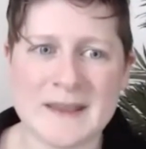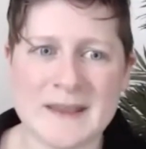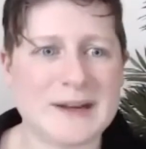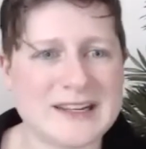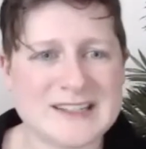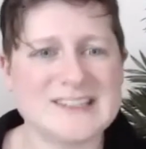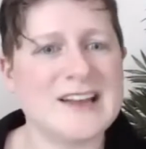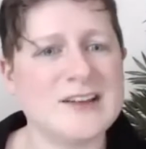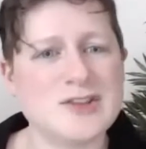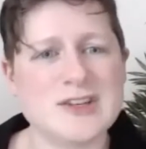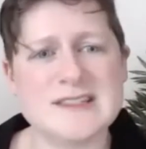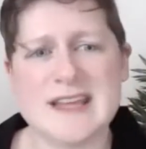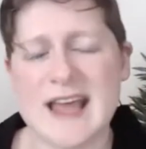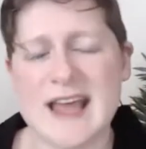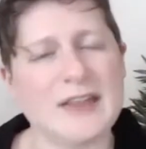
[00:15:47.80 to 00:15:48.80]
But it's not
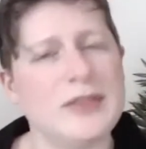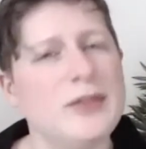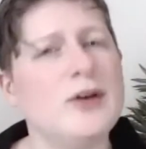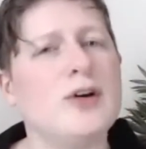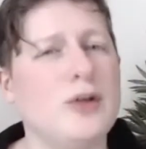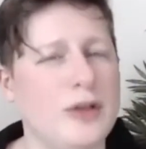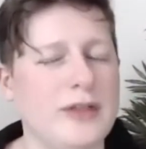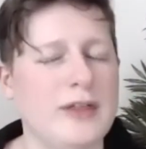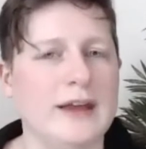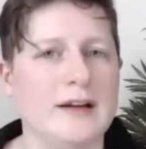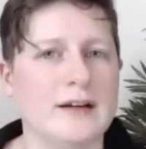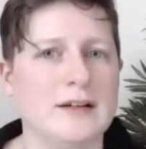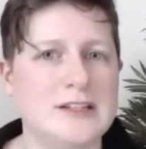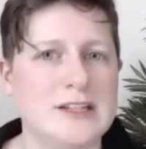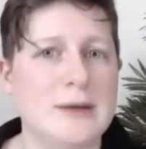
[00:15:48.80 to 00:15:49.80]
just the ethical
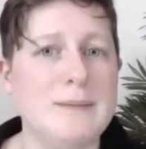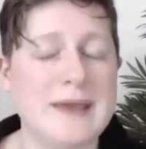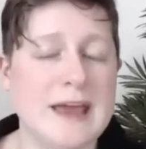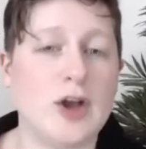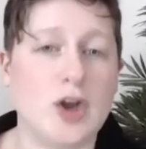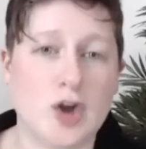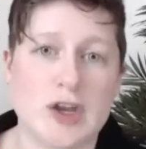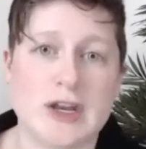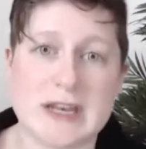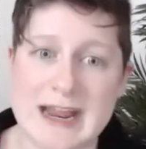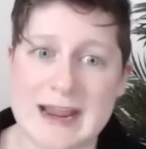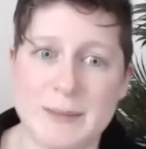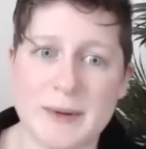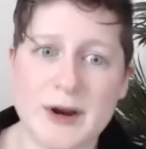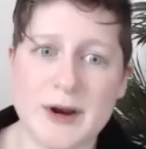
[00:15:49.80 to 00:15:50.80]
thing to be a good
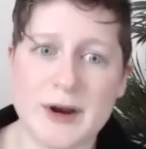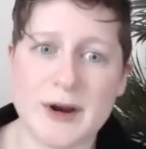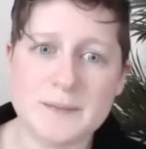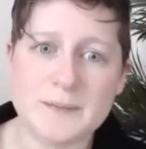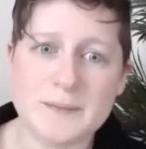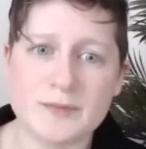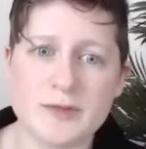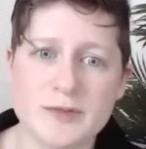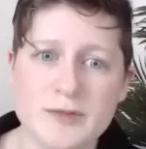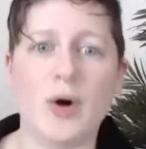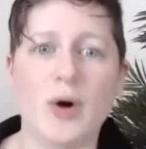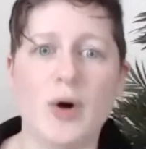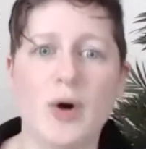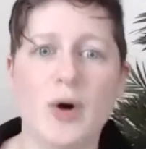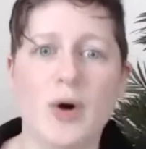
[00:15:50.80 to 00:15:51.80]
neighbor, to
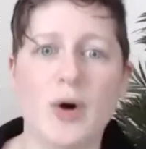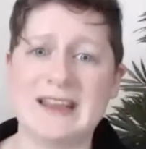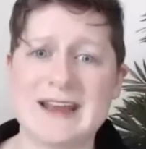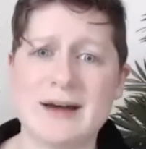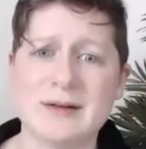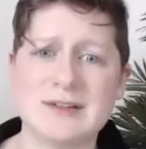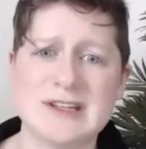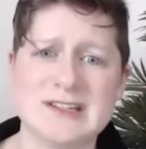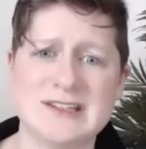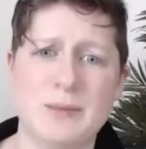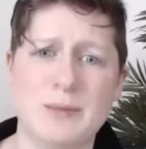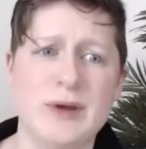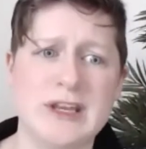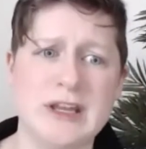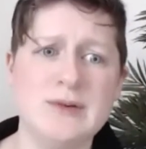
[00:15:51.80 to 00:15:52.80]
hold your hand out to
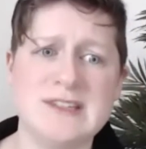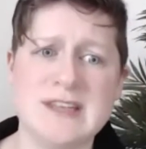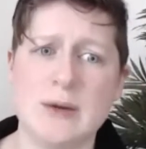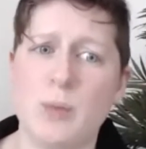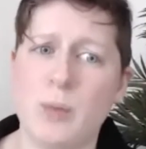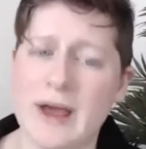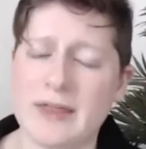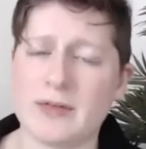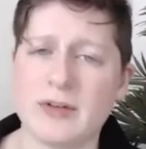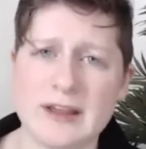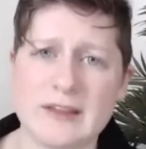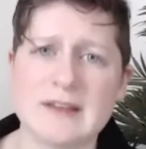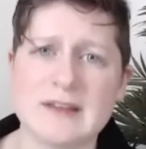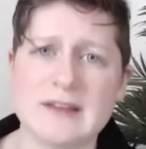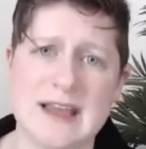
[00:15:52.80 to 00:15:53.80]
someone you see
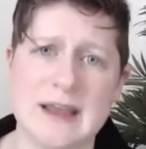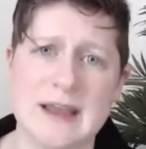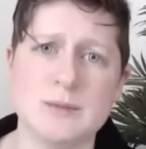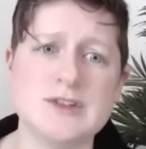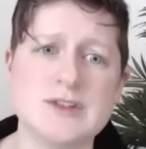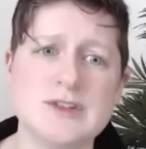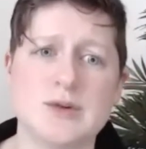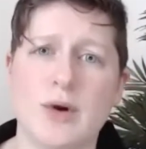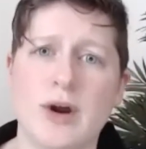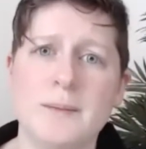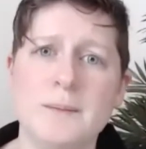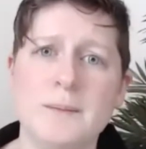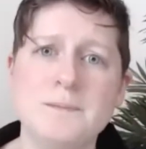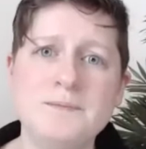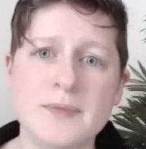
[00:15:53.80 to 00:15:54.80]
weathering the same
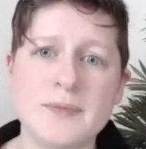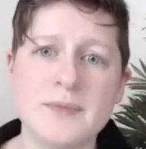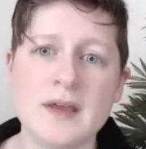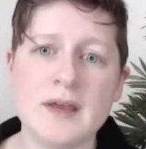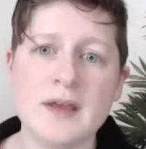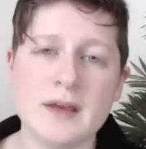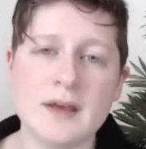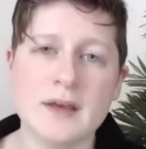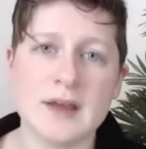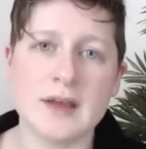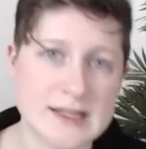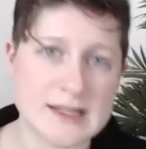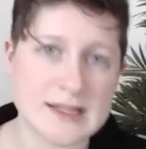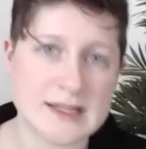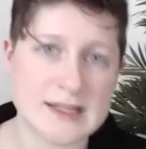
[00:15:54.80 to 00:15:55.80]
storm.
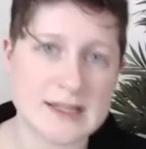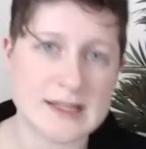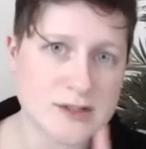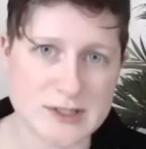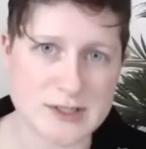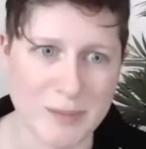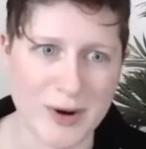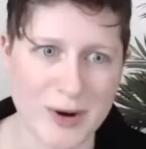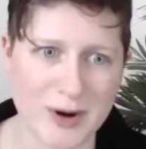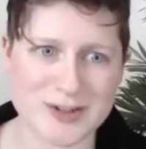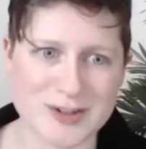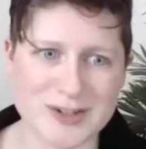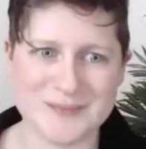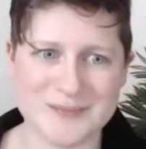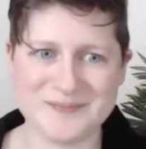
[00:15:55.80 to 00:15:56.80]
It's also
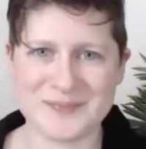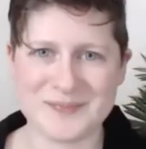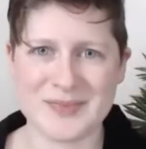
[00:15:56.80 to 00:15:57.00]
smart.